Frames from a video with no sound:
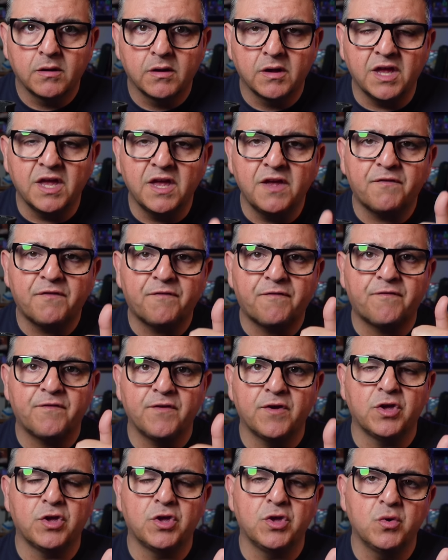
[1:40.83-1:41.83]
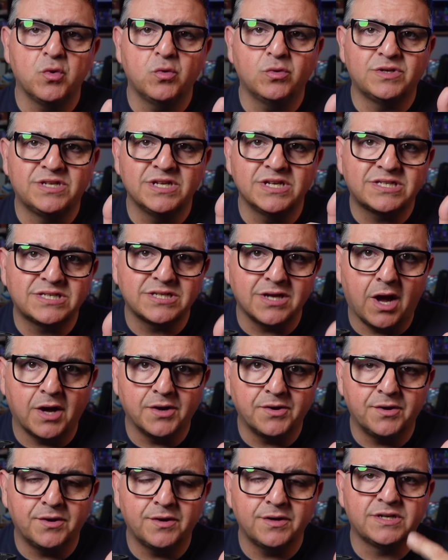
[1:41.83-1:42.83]
If you
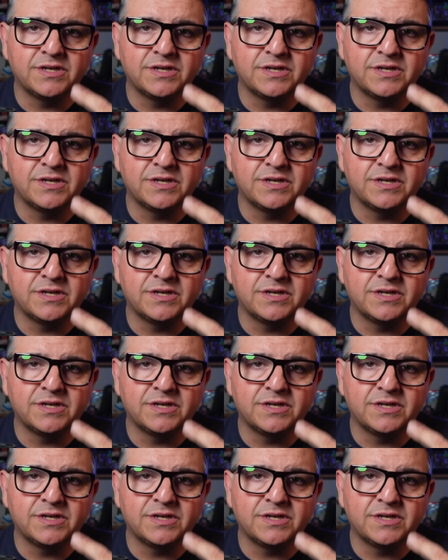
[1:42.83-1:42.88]
dishonor,